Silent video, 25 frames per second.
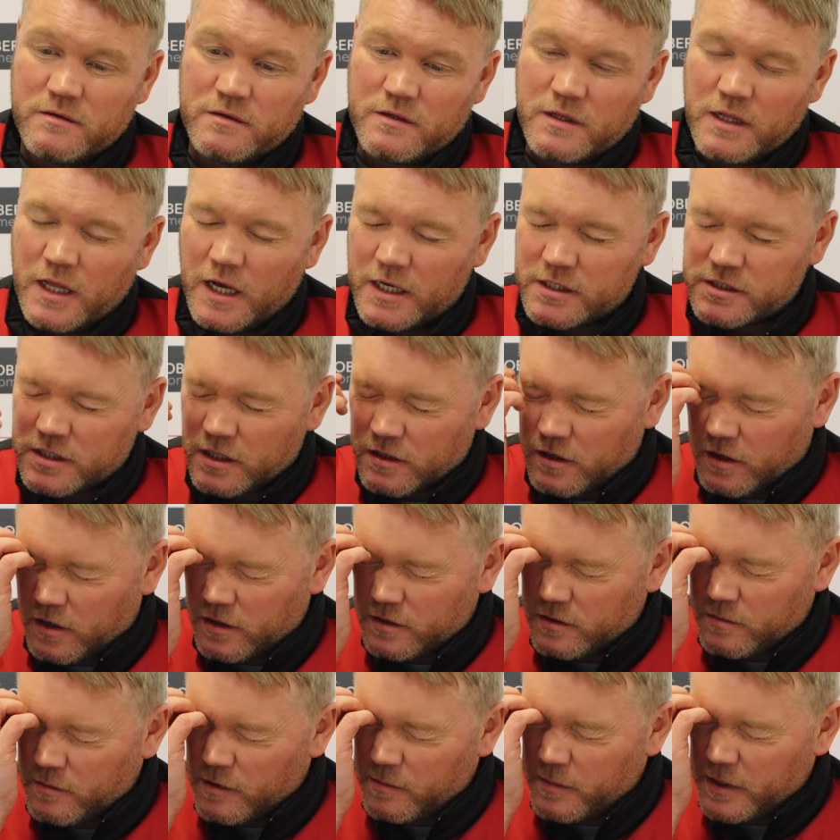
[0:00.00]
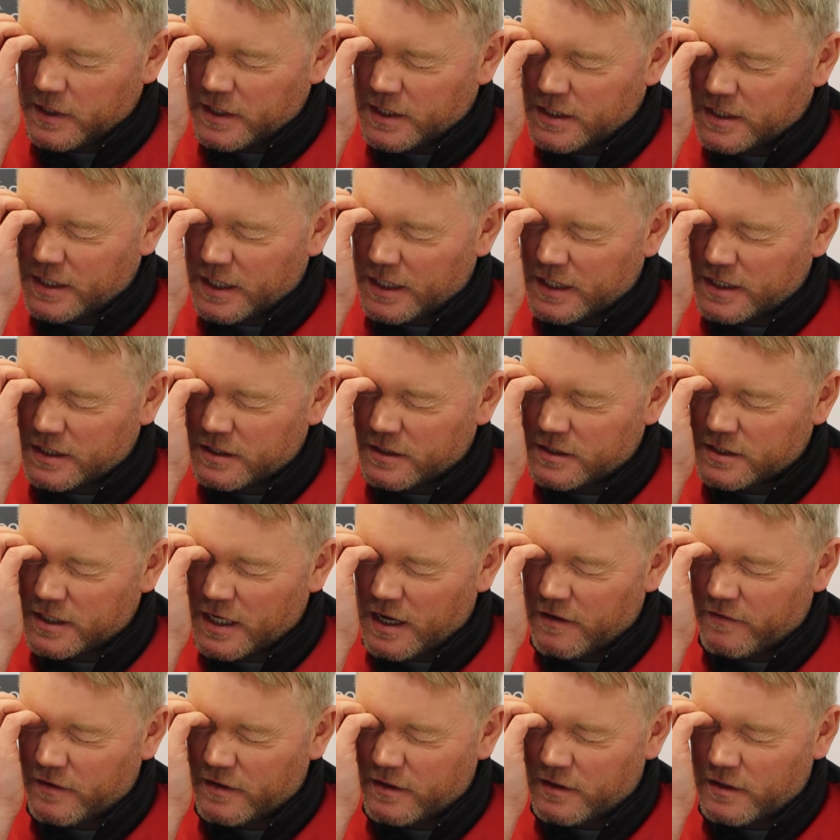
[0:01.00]
The last I counted them have been 6 or
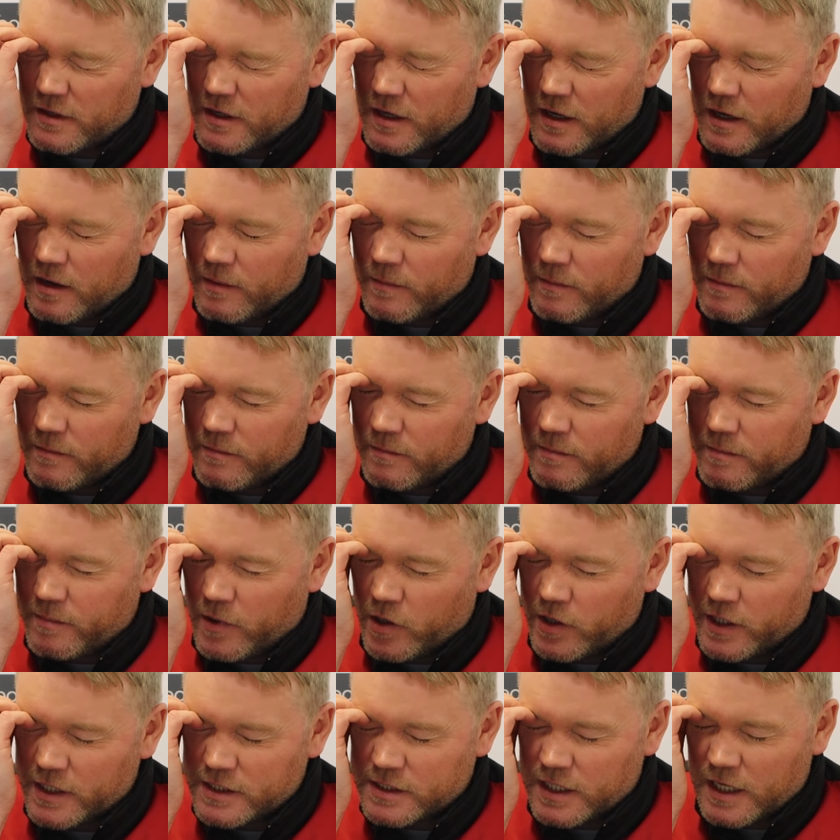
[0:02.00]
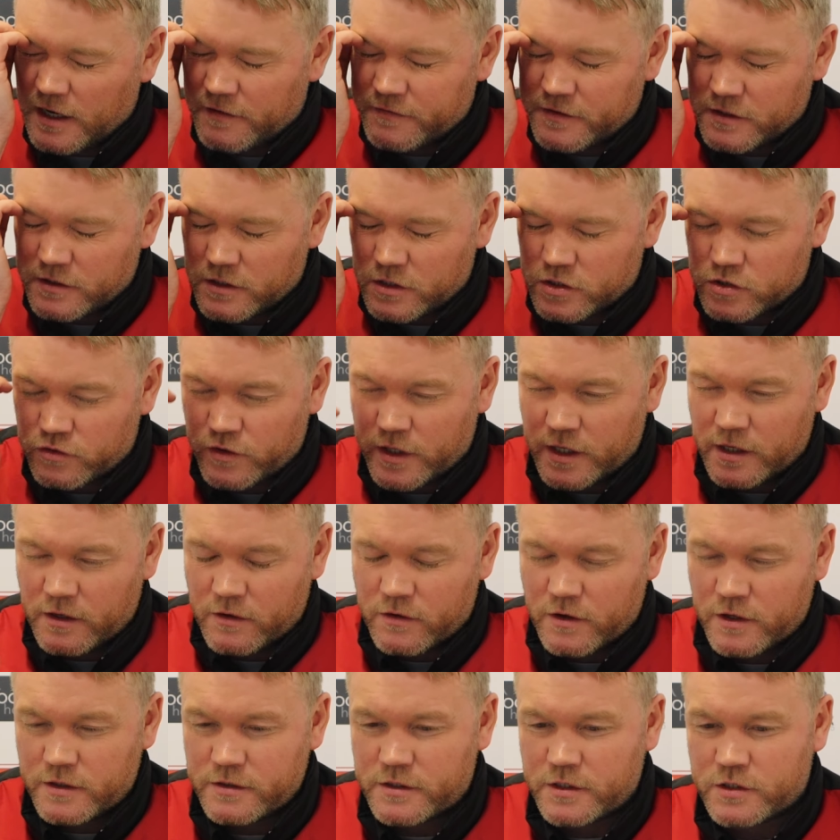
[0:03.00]
7 bodies left at the training
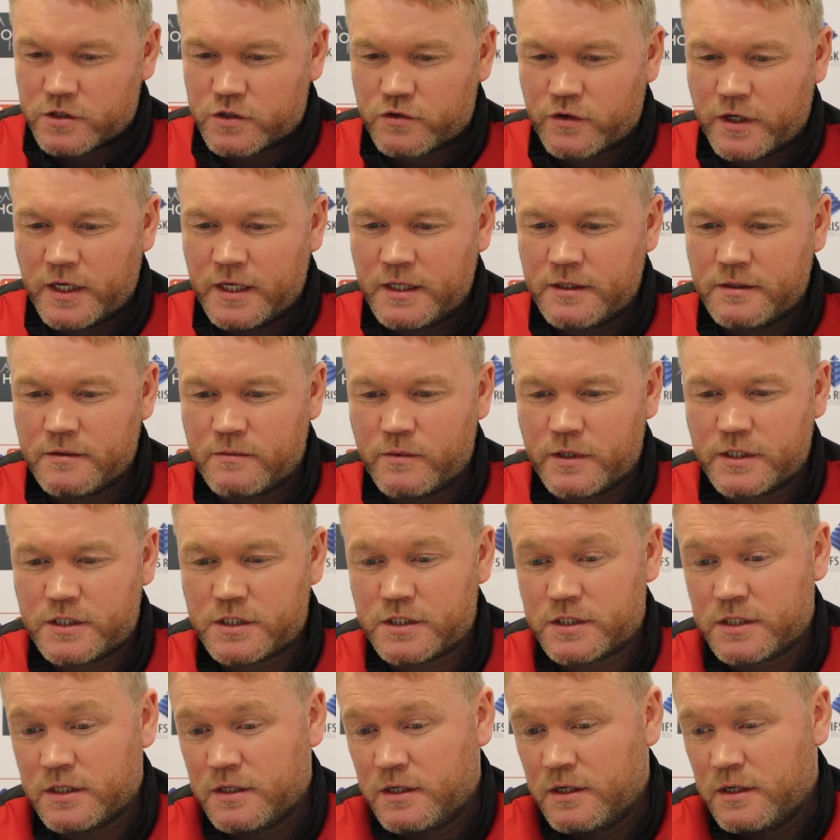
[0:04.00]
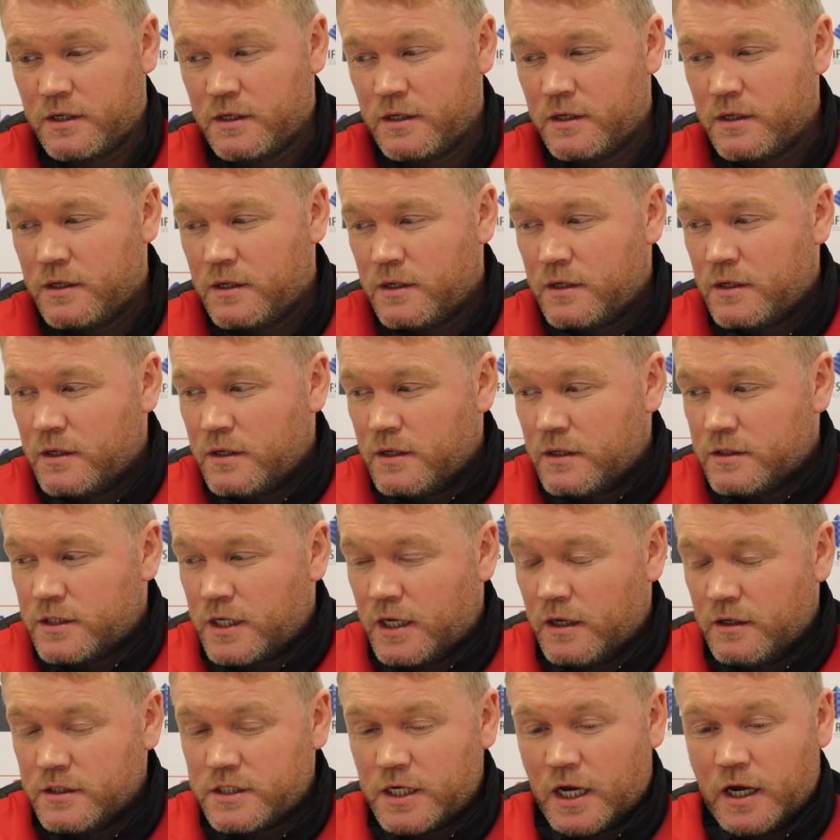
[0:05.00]
ground to train, which
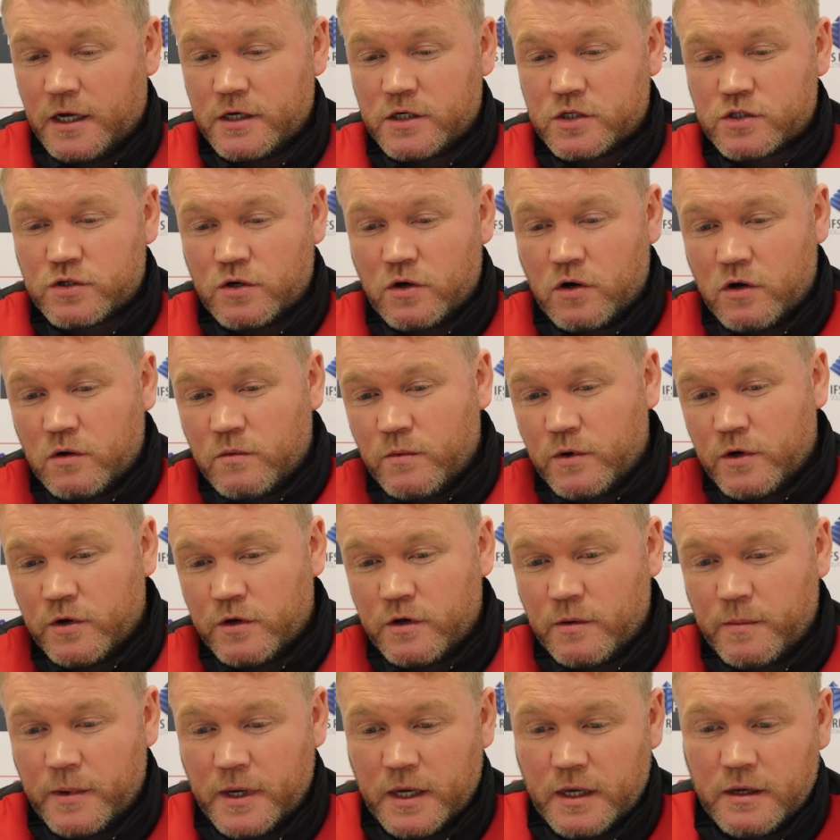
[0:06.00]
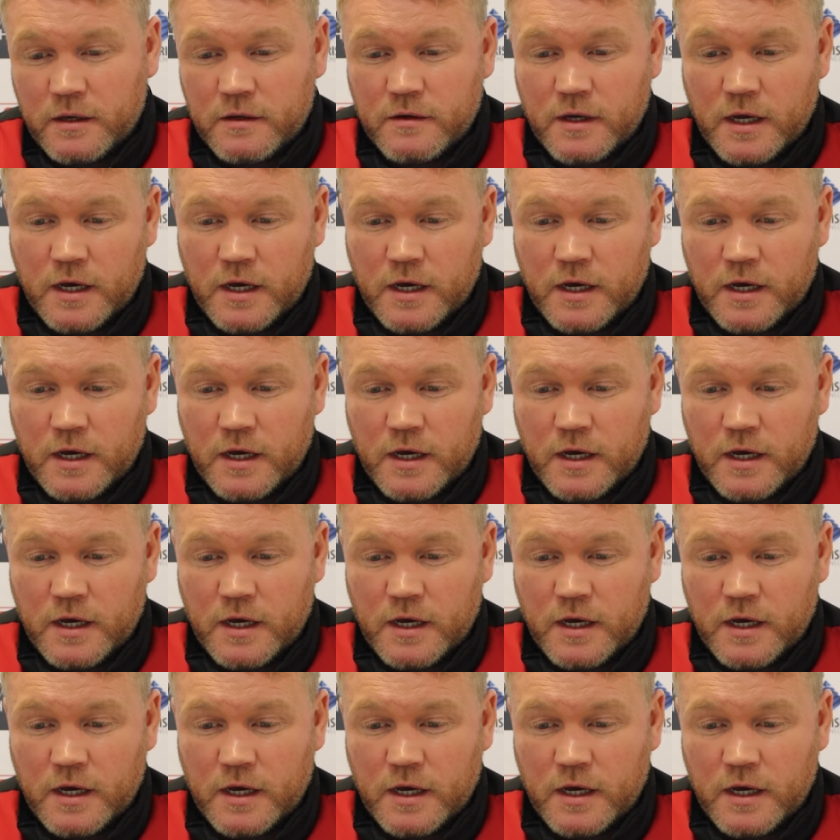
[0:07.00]
tells you how strong we're going to be.